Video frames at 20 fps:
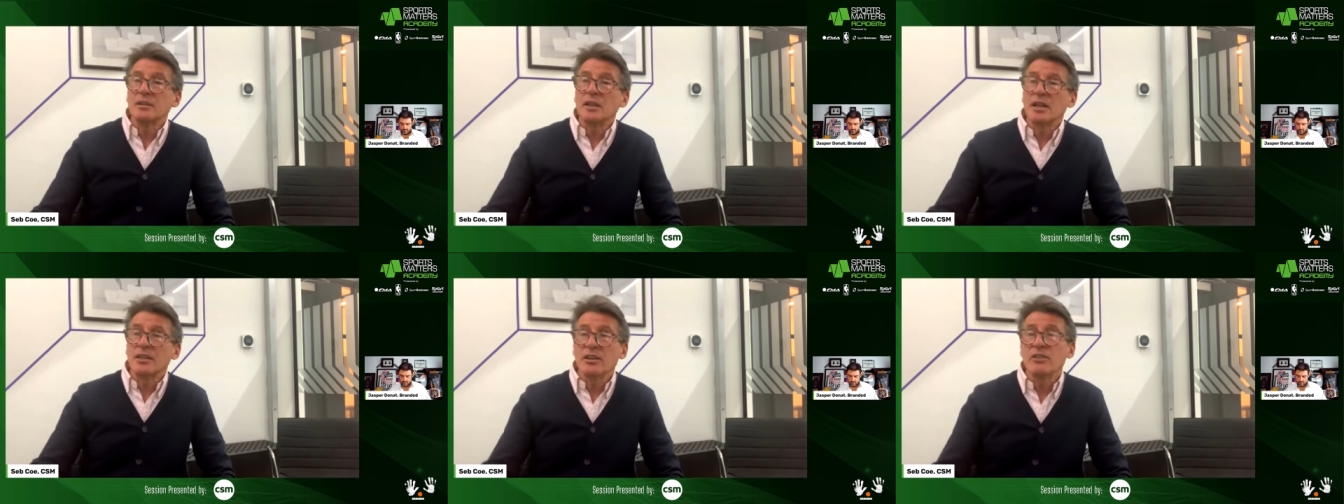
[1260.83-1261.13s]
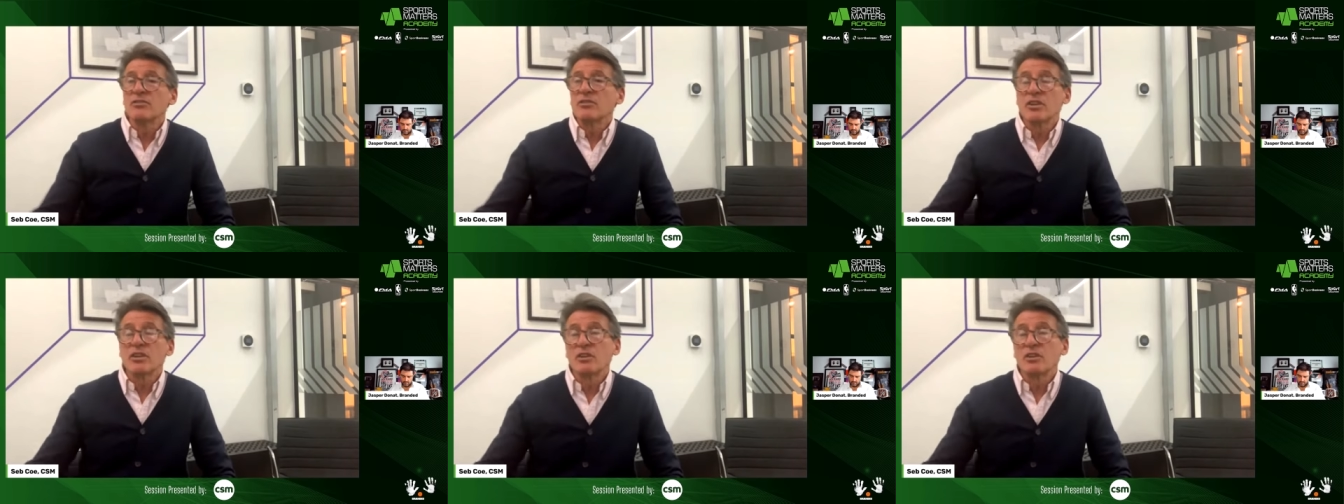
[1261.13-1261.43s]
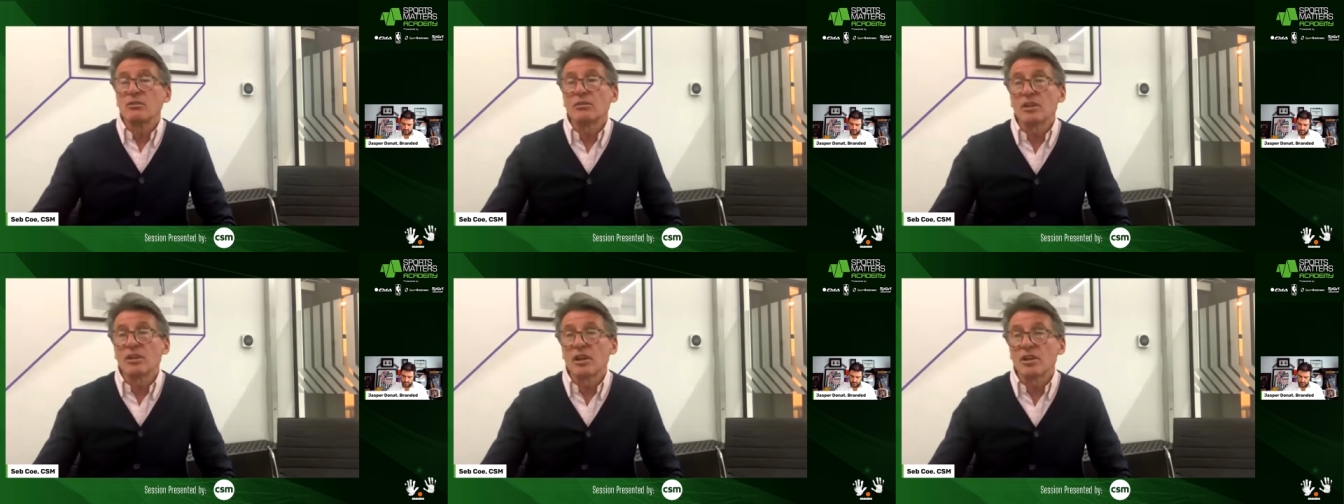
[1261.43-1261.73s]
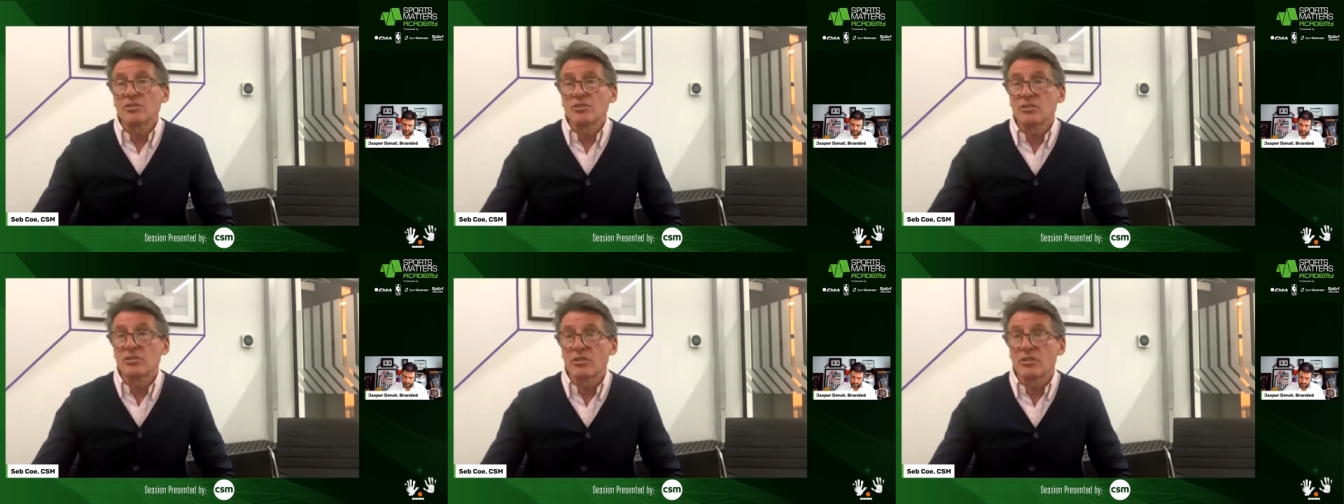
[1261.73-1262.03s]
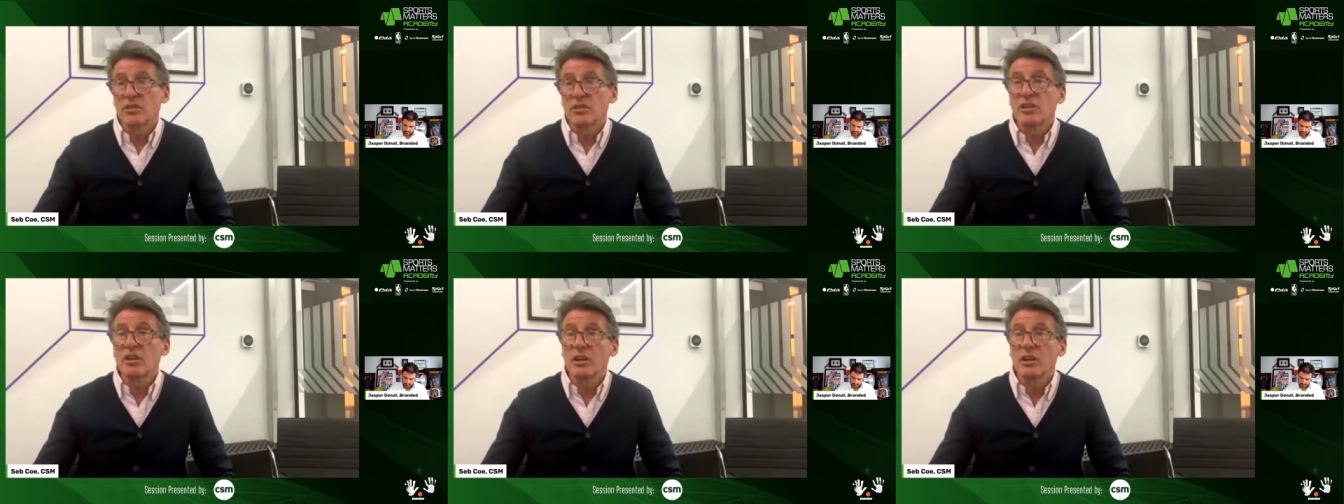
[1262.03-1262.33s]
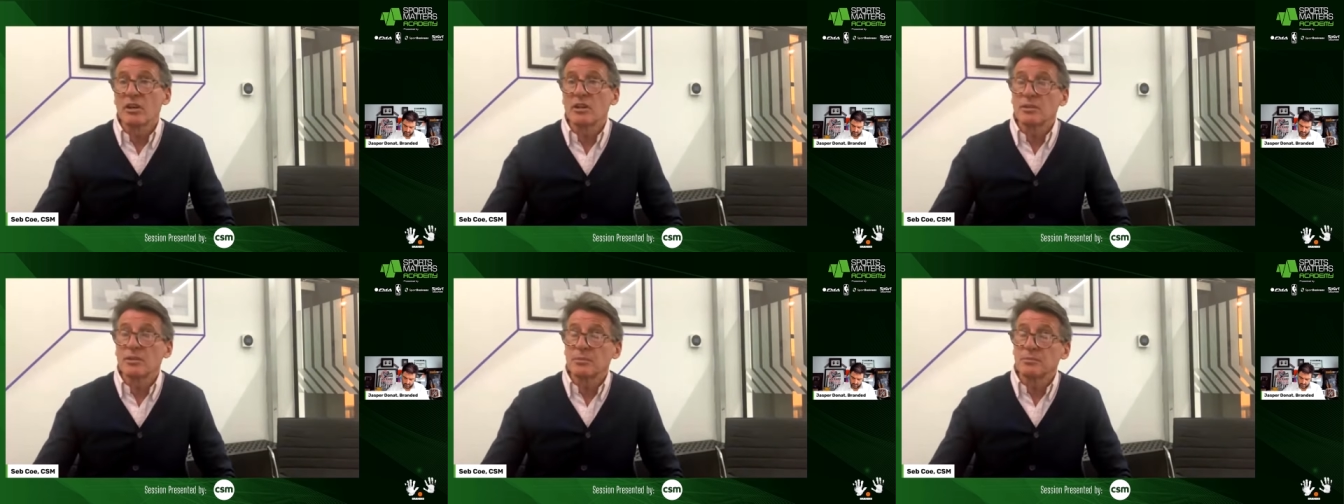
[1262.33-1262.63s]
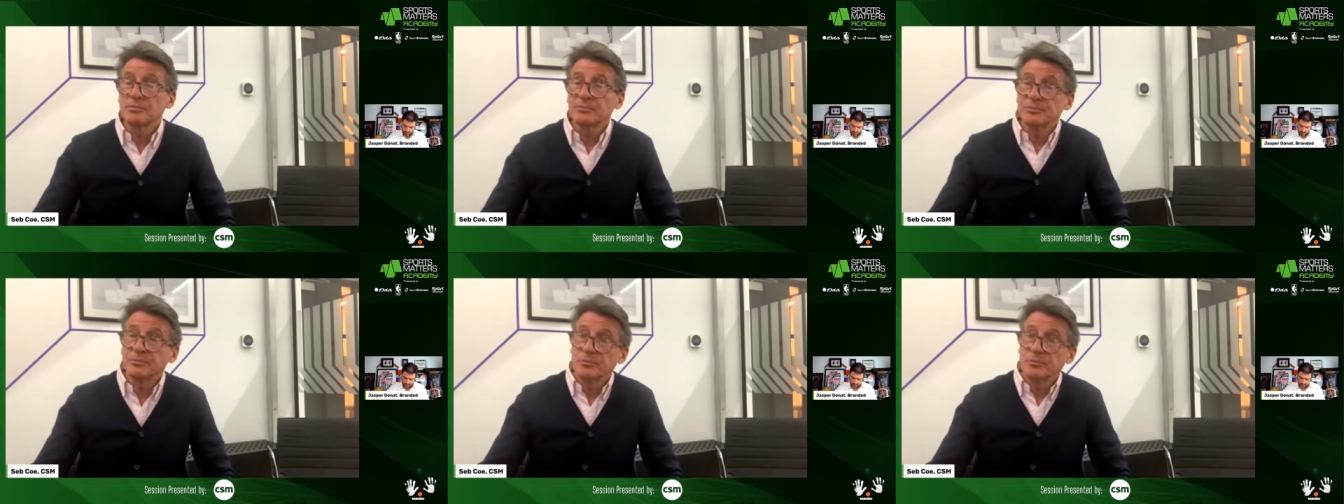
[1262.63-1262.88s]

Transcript: I don't think you can answer the third